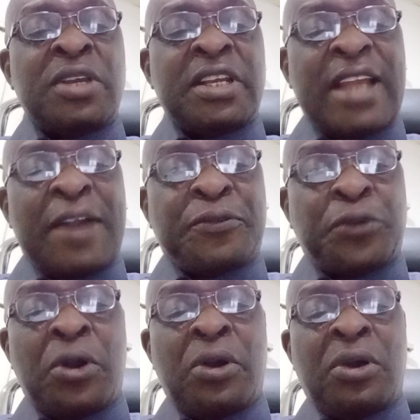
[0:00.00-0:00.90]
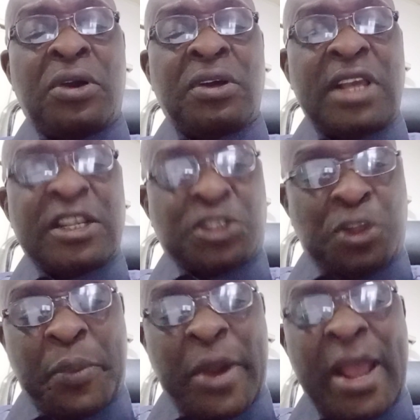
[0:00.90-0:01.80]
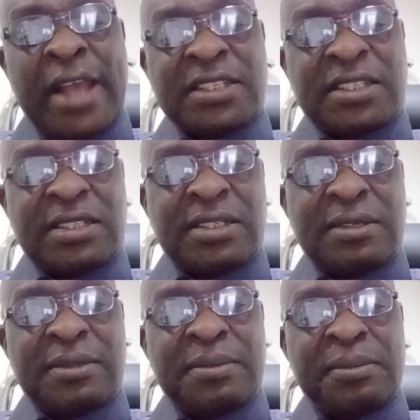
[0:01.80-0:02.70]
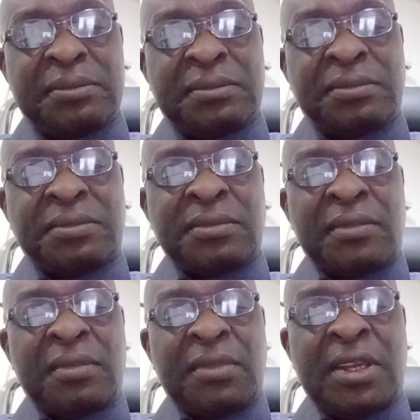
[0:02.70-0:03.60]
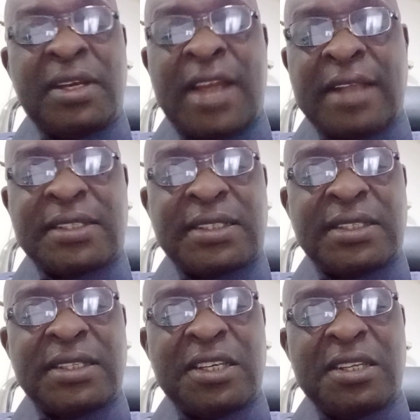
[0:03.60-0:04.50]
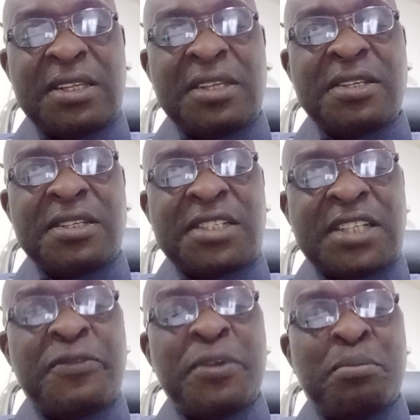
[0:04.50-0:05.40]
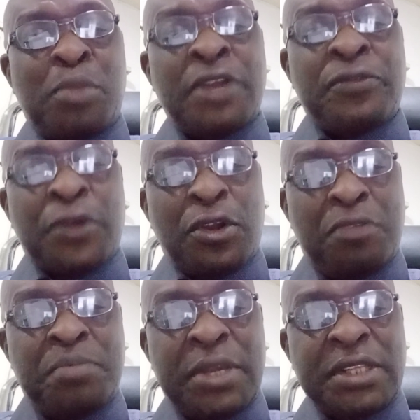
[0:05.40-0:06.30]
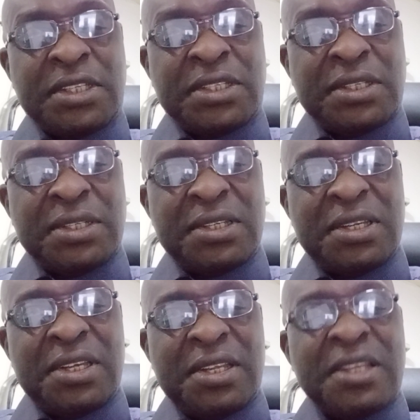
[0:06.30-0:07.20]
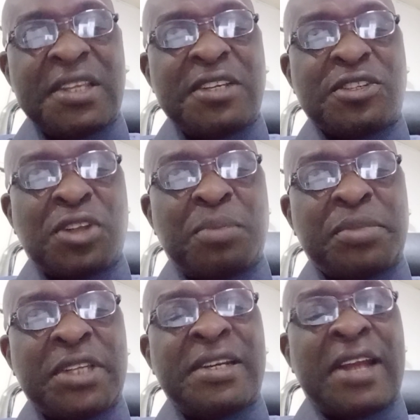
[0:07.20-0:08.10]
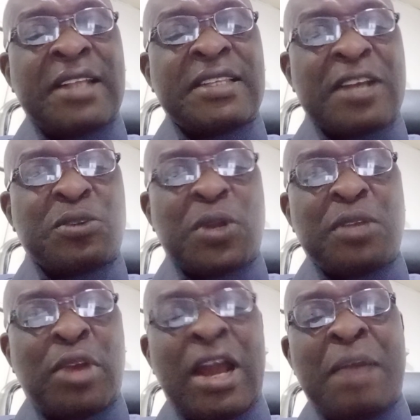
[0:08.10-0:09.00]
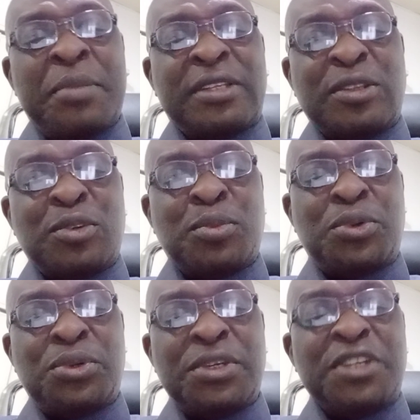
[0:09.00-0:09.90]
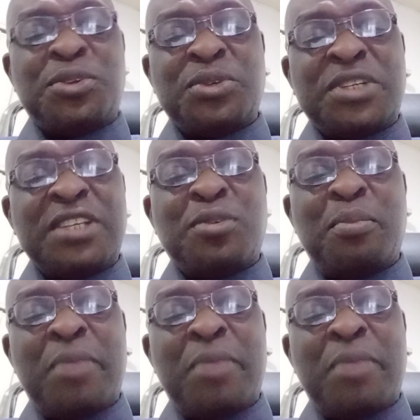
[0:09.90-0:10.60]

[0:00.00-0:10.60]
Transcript: It's therefore a surprise that saving money for government is something that Asiwaju Bola Ahmed Tinubu is using to